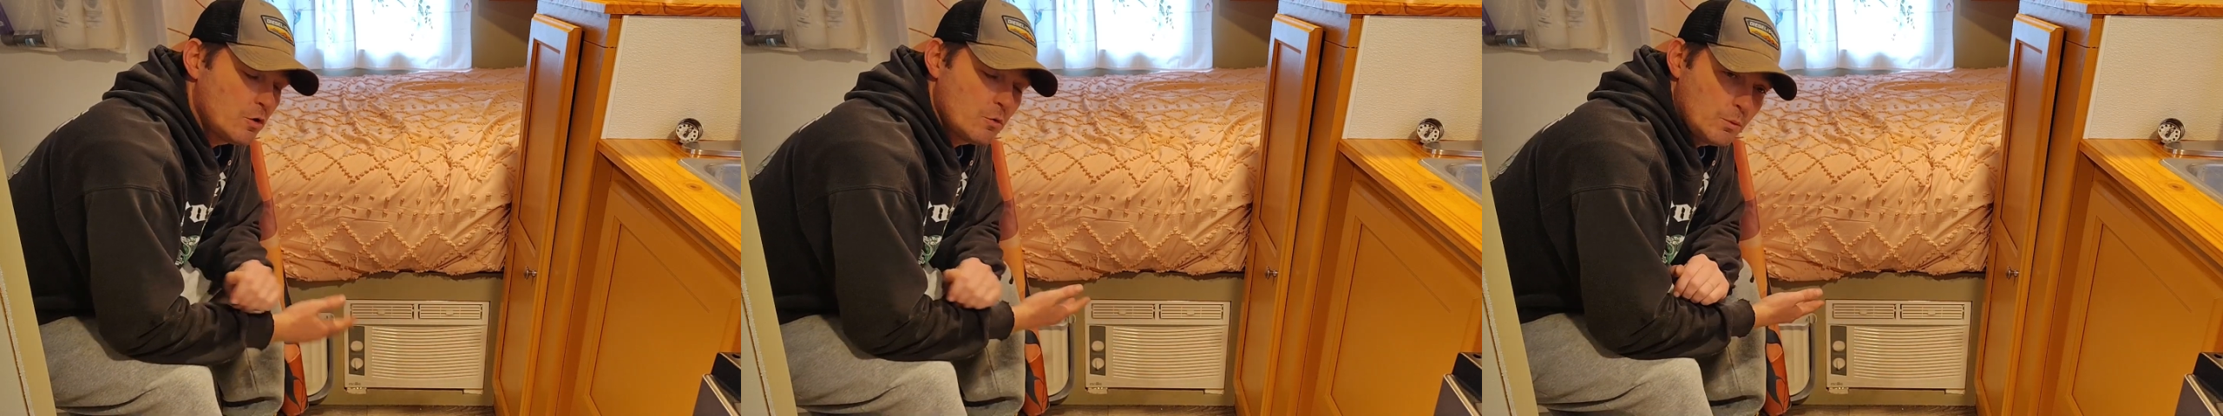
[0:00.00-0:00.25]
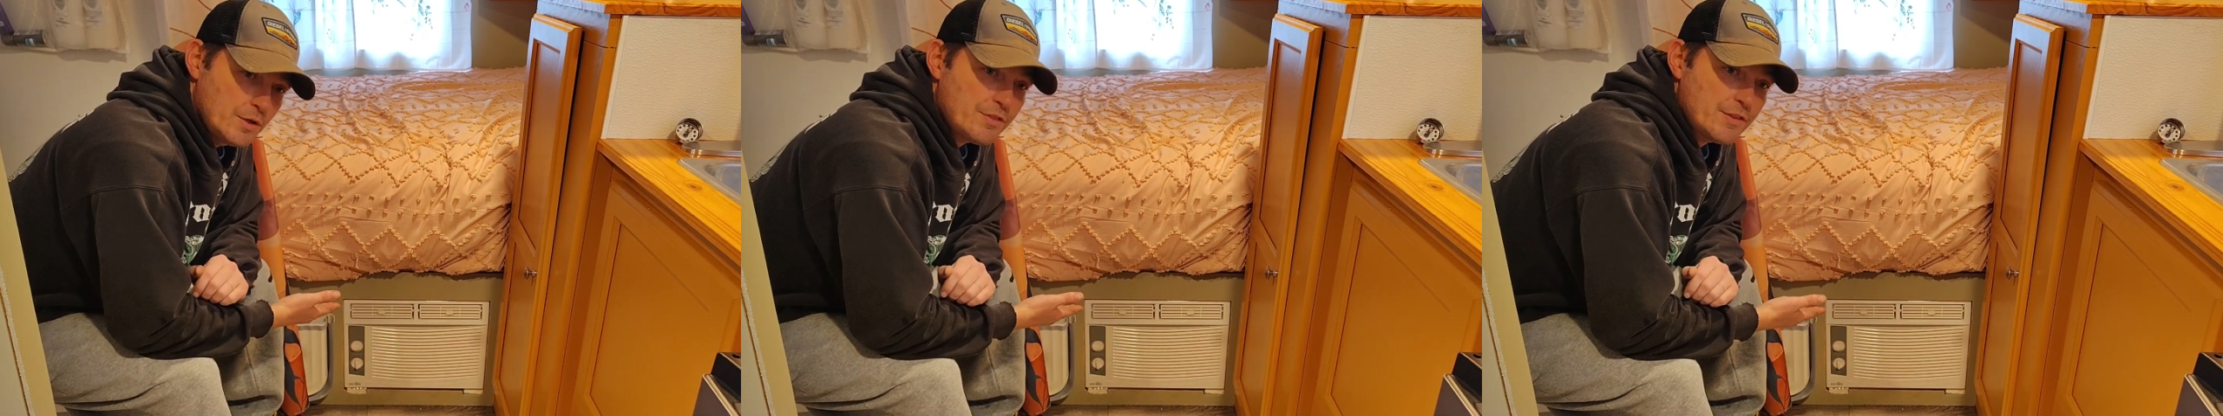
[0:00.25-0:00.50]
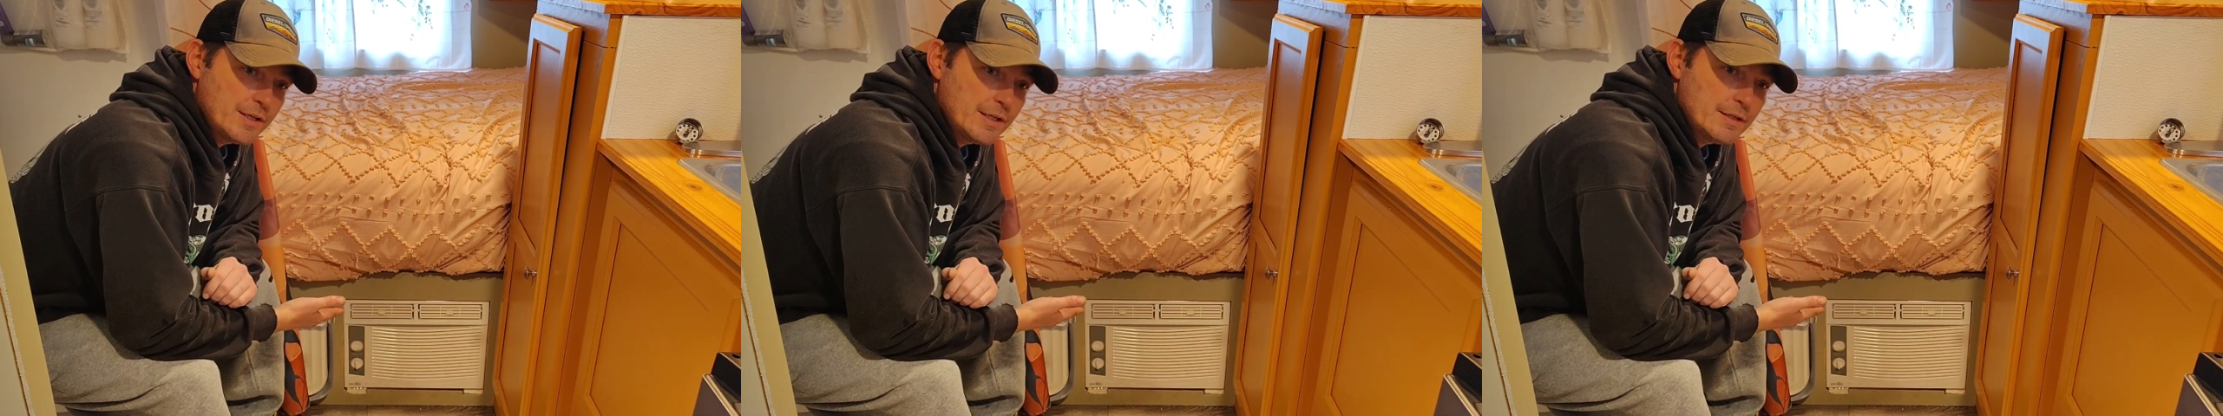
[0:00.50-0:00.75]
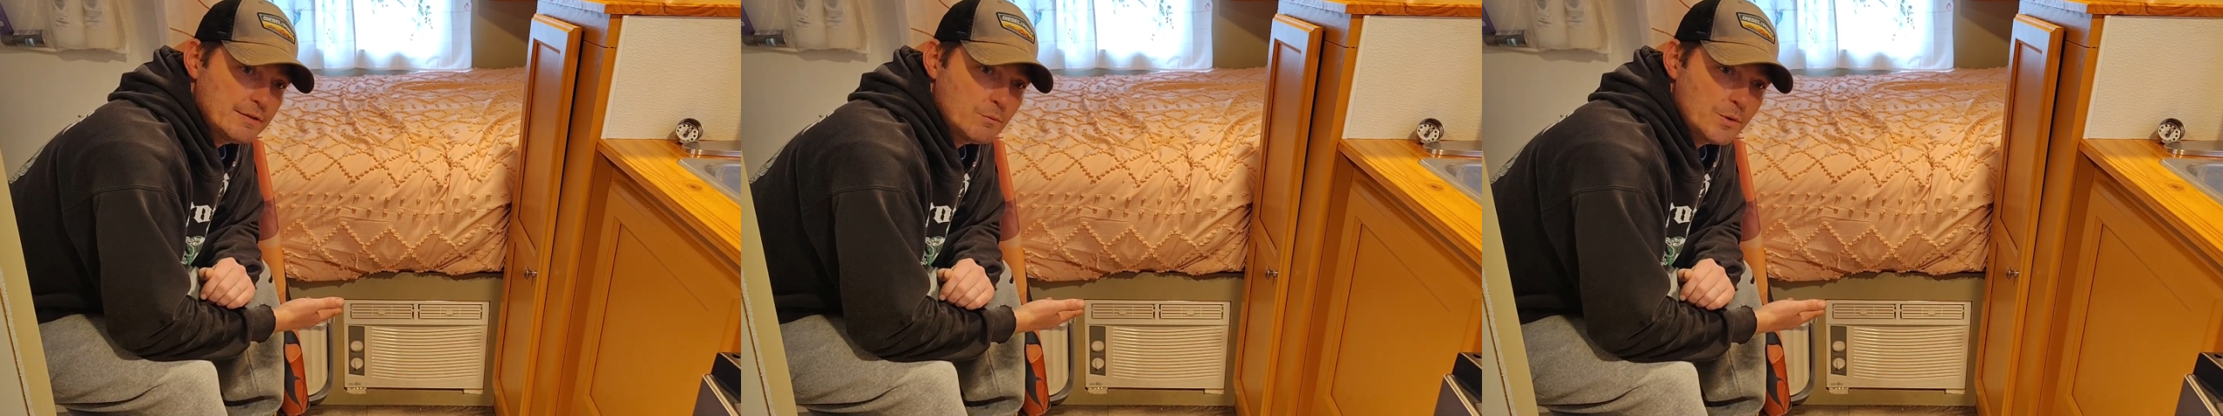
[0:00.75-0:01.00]
with
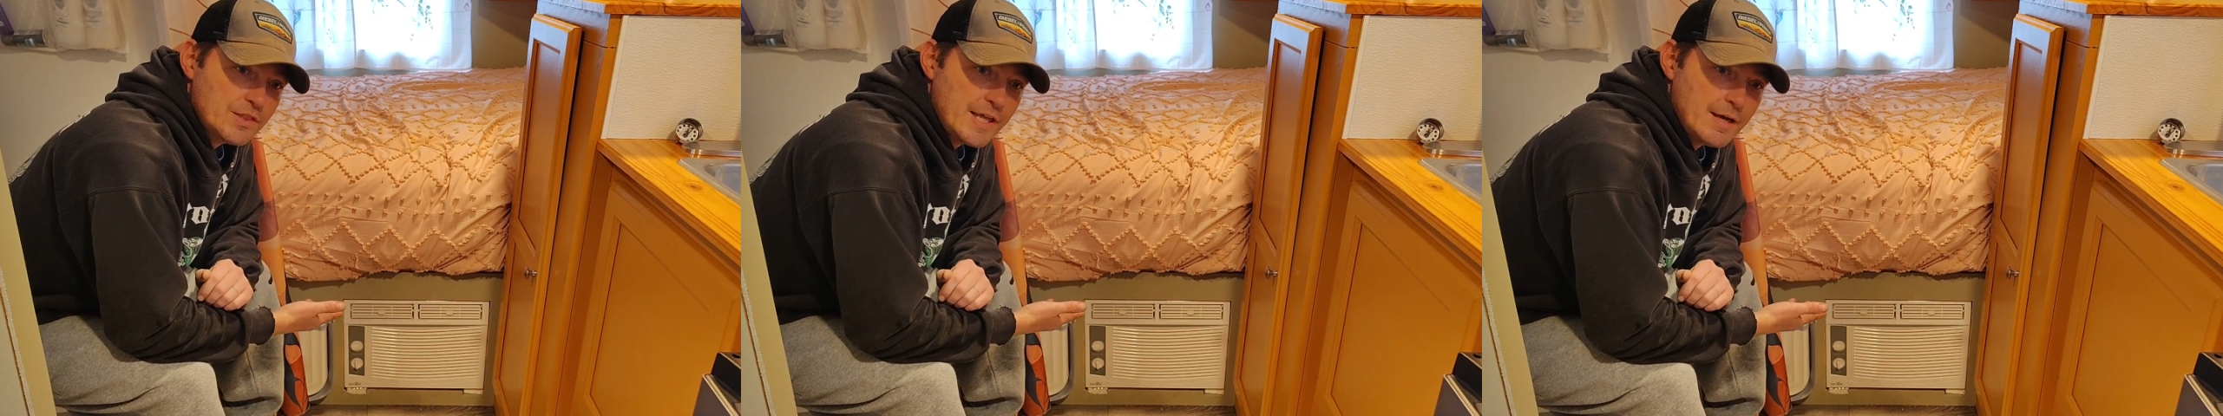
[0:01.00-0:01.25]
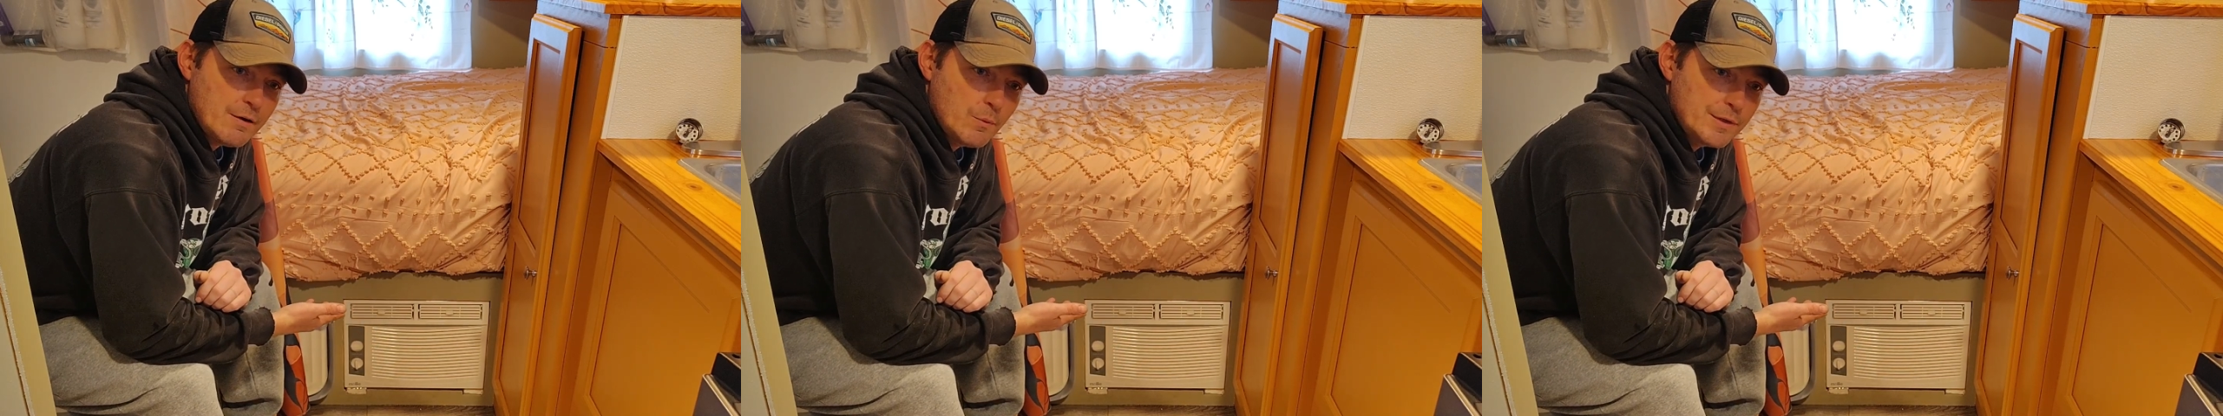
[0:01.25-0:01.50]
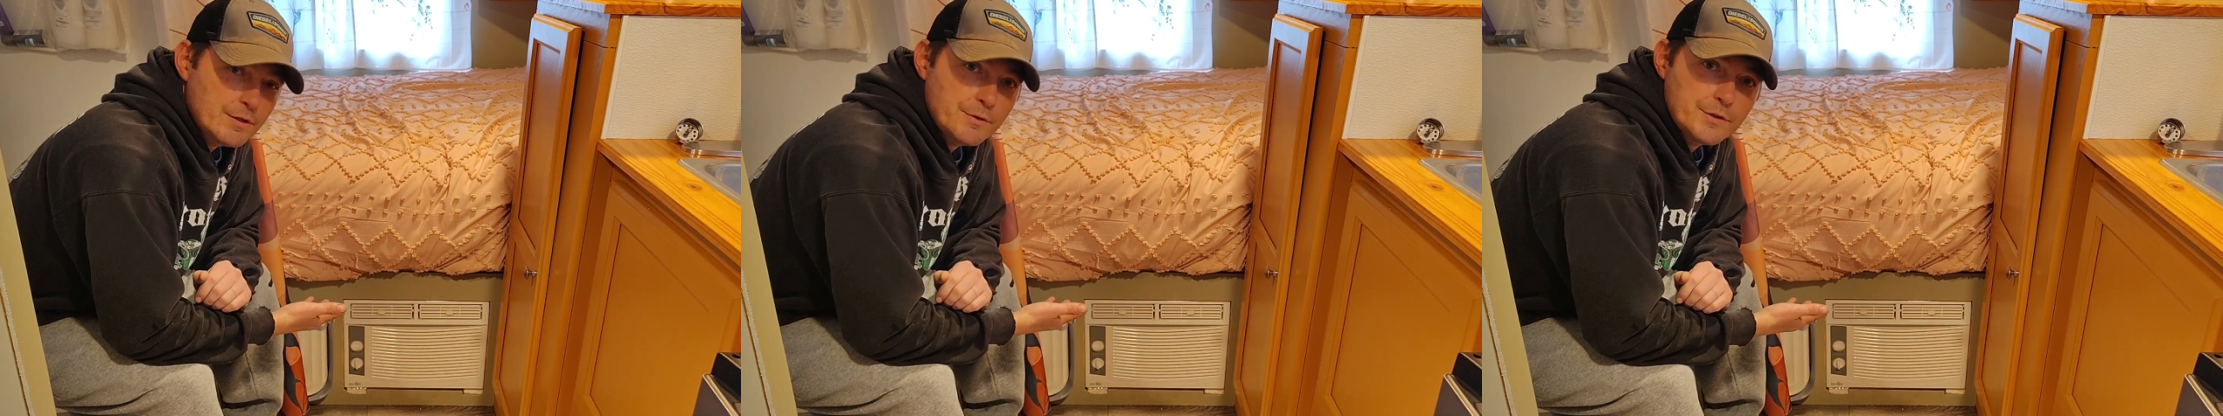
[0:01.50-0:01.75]
the window